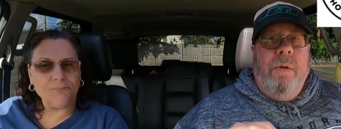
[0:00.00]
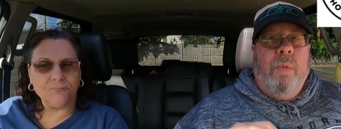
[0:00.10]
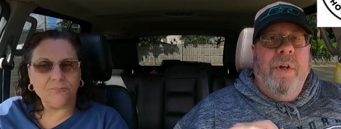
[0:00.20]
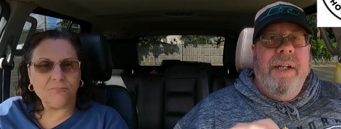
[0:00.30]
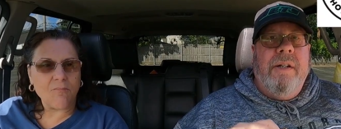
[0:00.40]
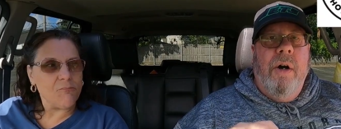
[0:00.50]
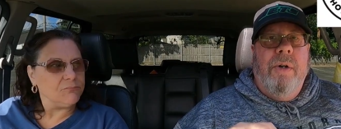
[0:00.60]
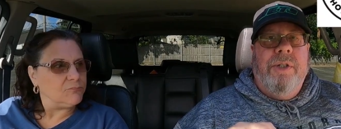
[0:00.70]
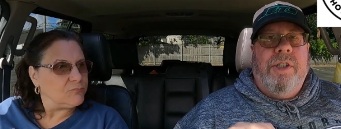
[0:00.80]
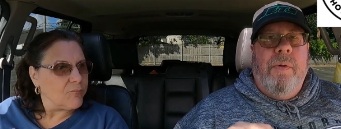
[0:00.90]

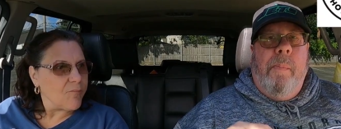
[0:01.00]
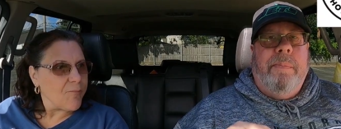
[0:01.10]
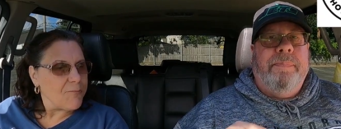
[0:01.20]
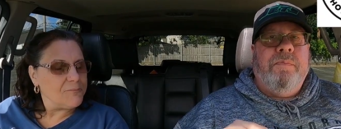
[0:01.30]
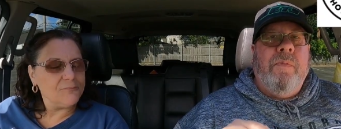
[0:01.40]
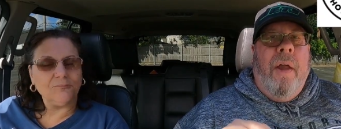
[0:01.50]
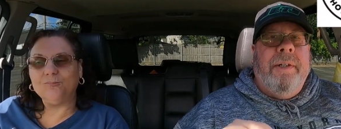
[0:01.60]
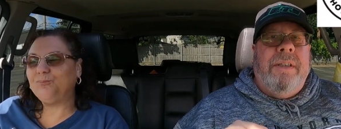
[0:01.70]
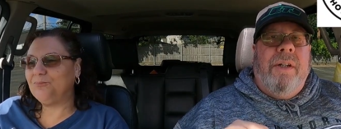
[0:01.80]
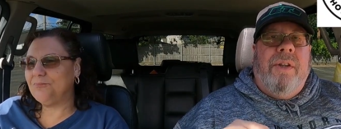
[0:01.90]
Speaker 1: Riko's
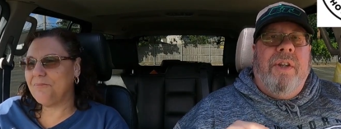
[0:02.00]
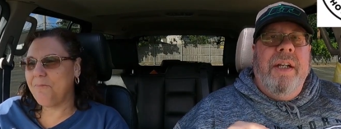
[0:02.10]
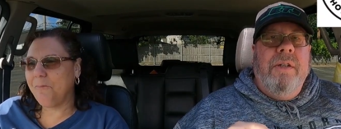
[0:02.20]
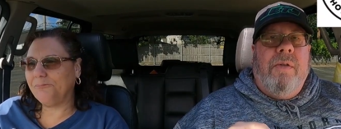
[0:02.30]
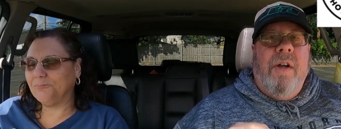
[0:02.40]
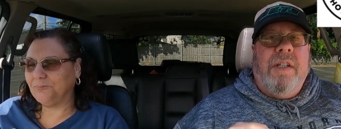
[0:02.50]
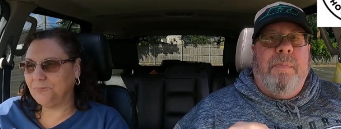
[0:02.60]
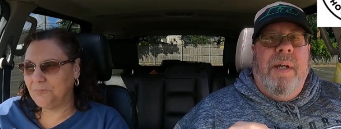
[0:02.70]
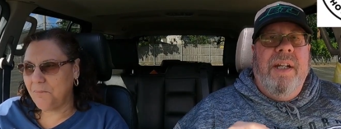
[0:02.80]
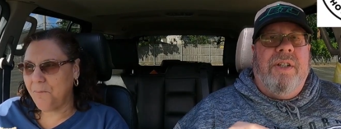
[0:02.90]
Thin
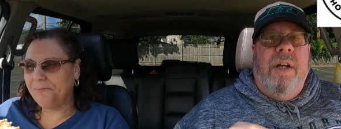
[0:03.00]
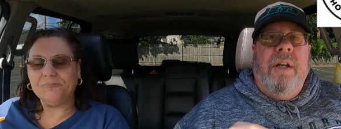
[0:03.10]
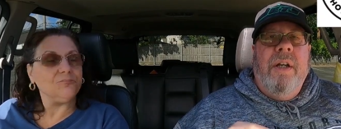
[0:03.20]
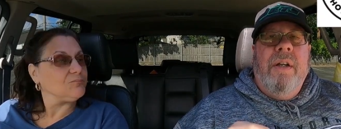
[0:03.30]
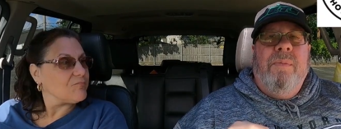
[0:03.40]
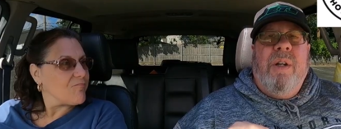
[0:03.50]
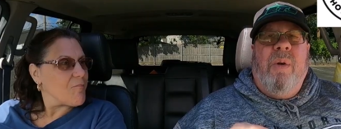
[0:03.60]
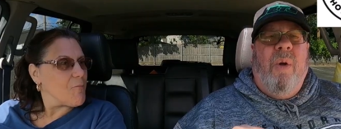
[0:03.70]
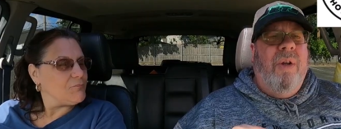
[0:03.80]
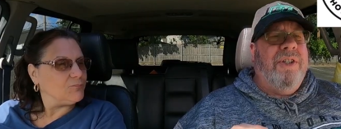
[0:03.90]
Crust Pizza.
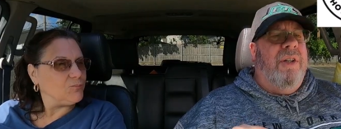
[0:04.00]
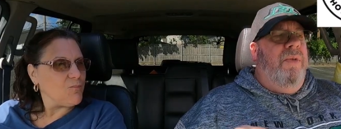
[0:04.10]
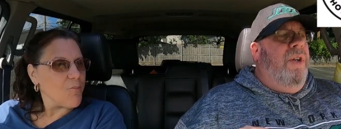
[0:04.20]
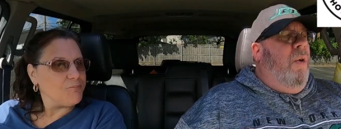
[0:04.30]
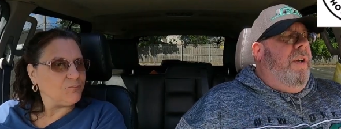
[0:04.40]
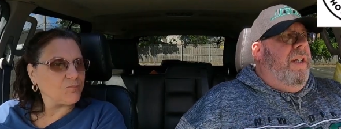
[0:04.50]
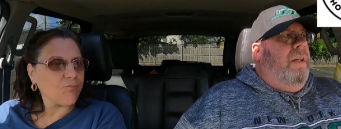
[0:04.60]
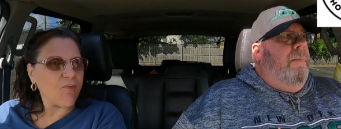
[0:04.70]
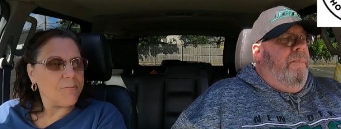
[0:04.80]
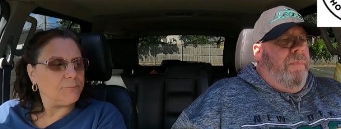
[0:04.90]
They're also
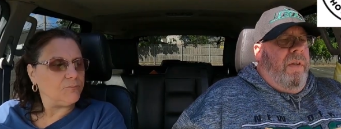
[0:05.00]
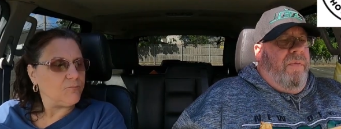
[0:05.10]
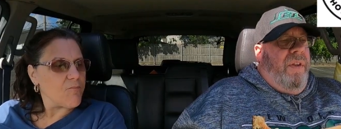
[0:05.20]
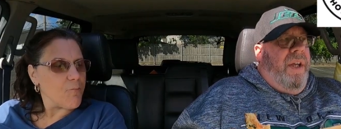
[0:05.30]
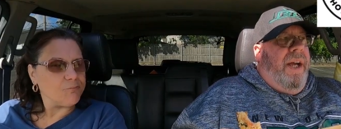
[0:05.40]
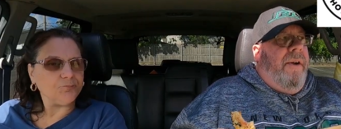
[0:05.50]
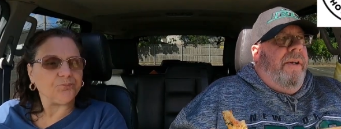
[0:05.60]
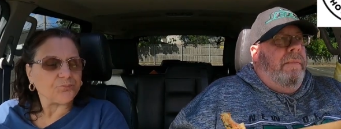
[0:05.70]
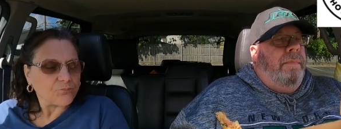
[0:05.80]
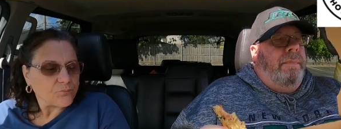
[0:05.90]
noted for their